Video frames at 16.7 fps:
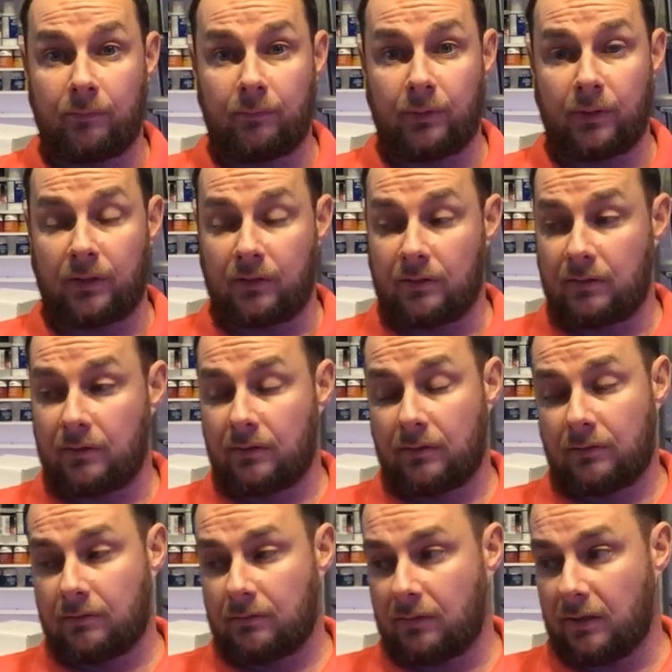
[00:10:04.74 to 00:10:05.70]
Because
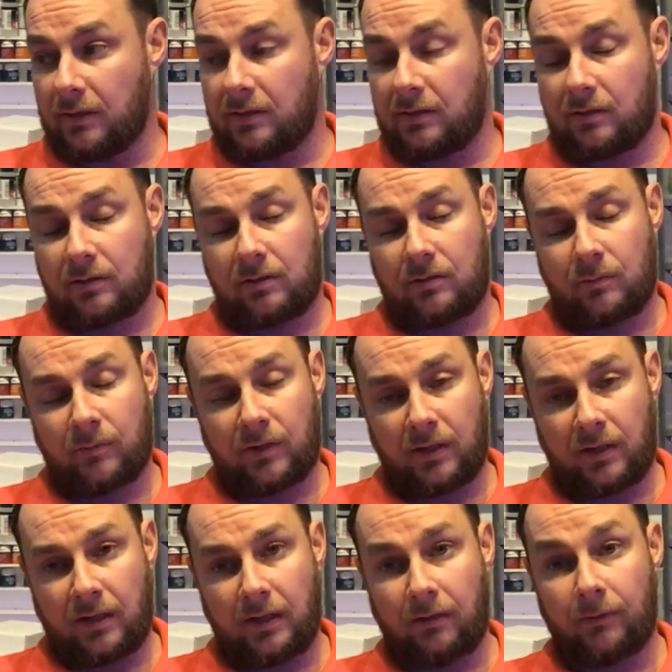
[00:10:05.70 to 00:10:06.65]
it's
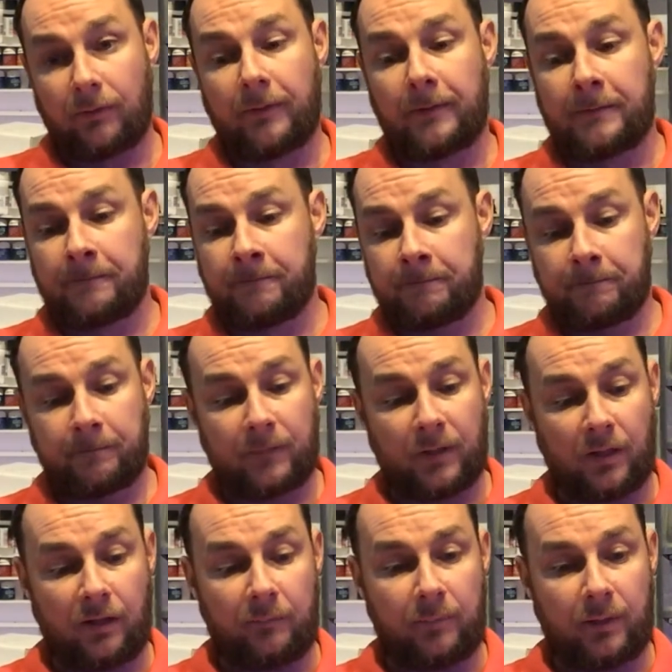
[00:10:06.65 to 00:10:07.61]
something now
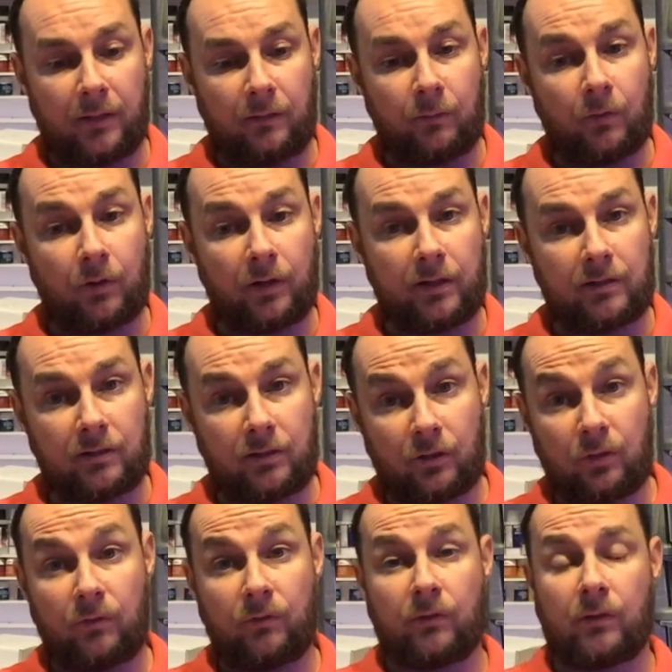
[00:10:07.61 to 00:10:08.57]
that I've been wanting to
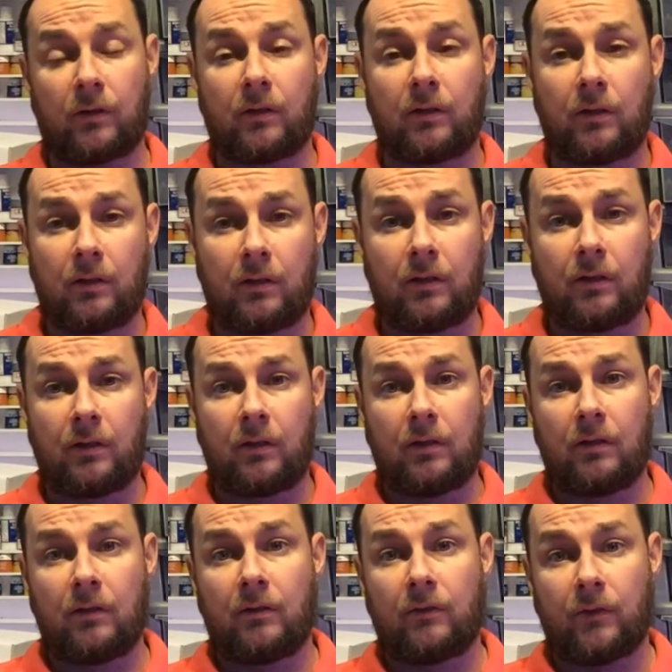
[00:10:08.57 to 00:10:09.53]
do
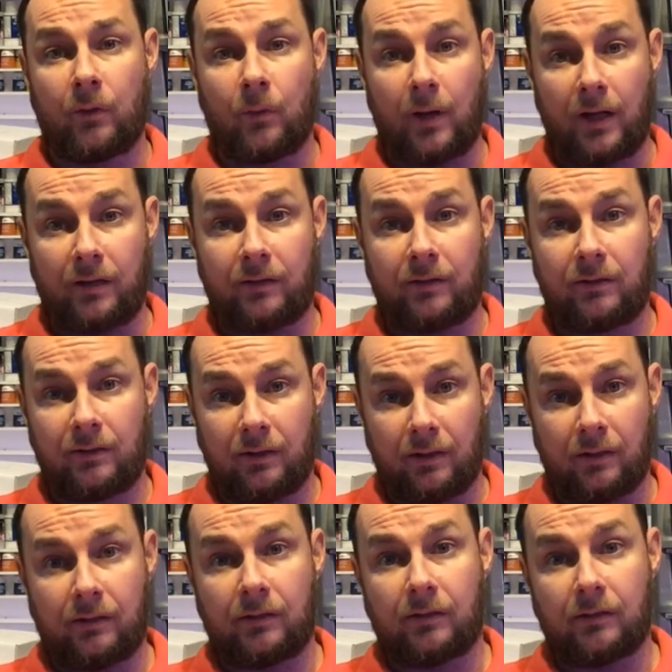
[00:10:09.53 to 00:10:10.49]
for a while,
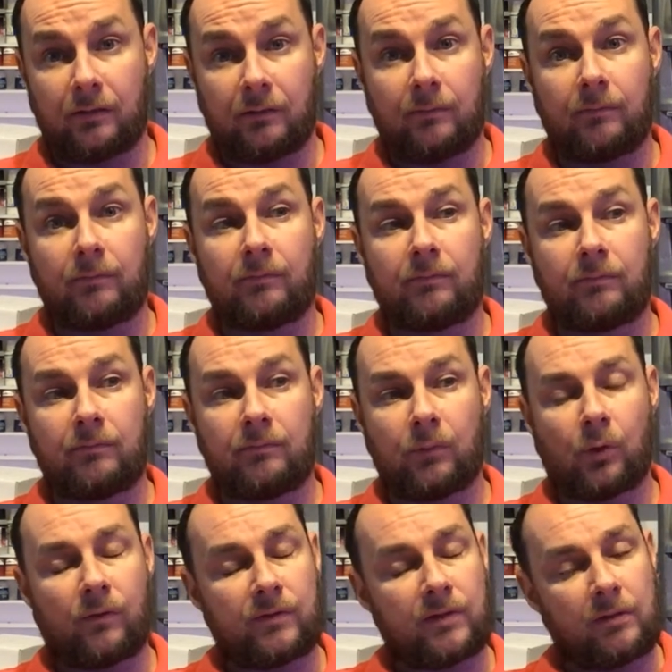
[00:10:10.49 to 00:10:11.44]

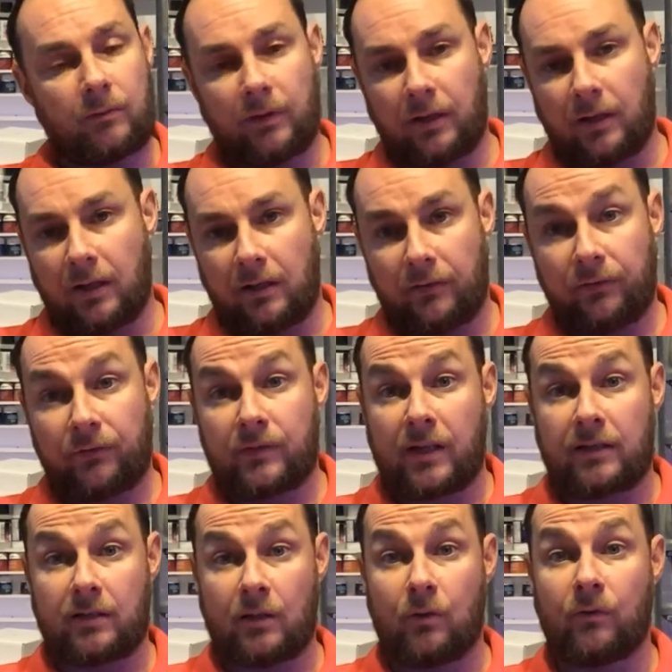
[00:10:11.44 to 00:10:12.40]
but obviously real life
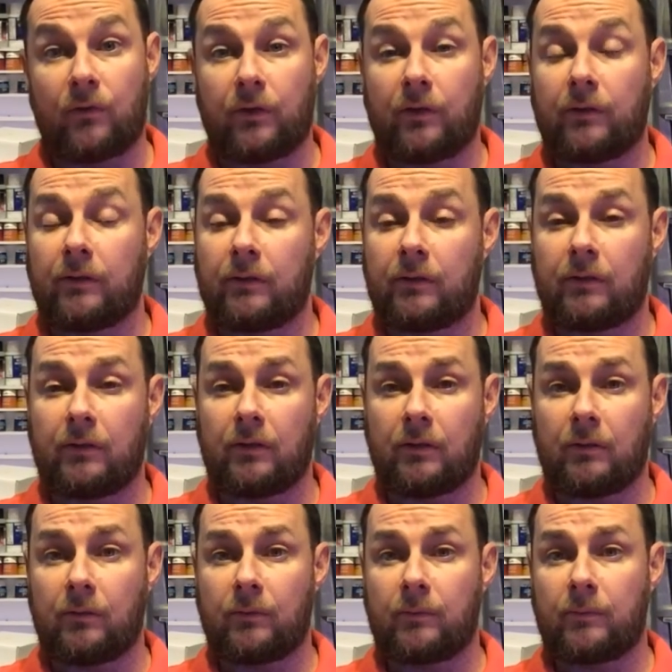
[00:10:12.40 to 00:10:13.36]
takes over, and you
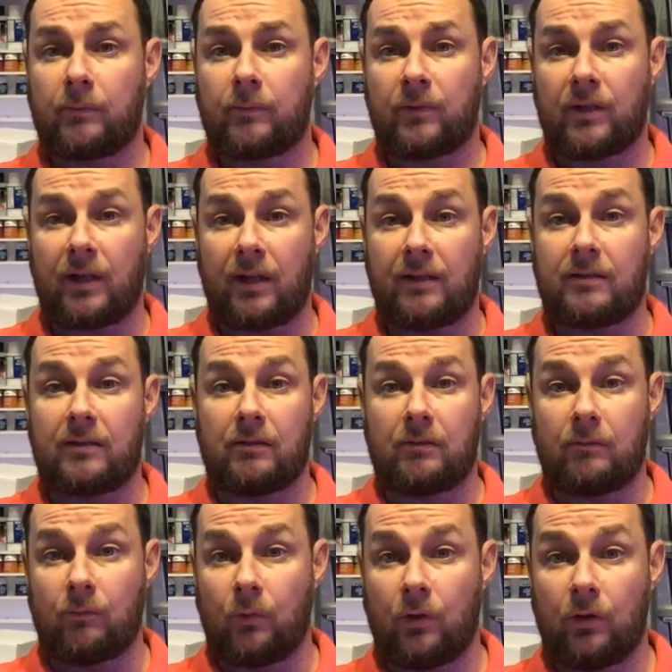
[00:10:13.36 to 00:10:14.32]
know, kids and
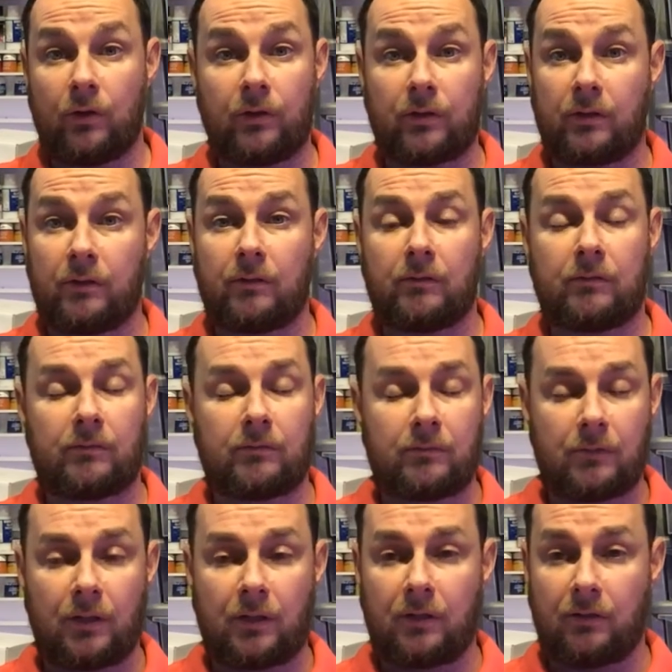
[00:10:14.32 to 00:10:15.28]
work and
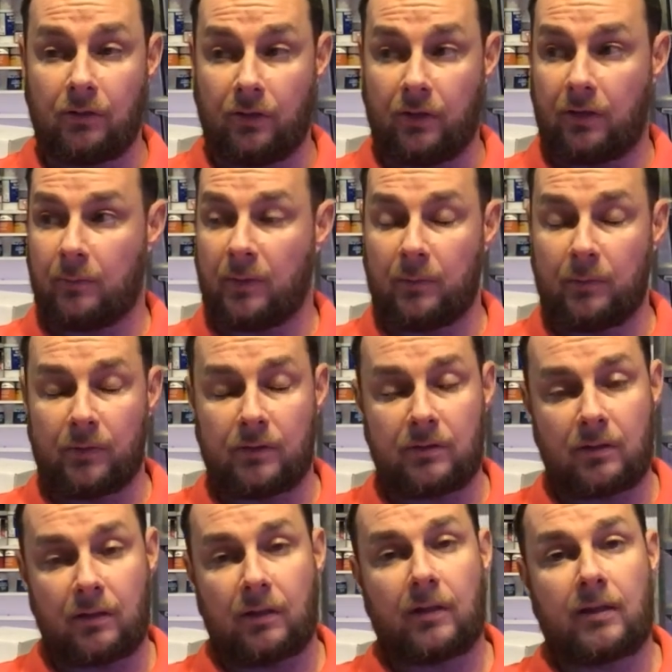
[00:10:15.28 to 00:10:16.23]
other
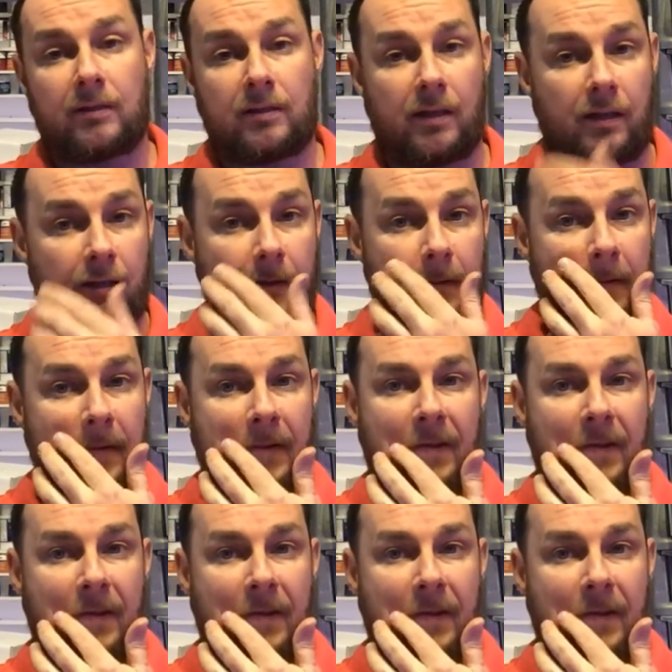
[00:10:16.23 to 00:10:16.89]
commitments and things like that.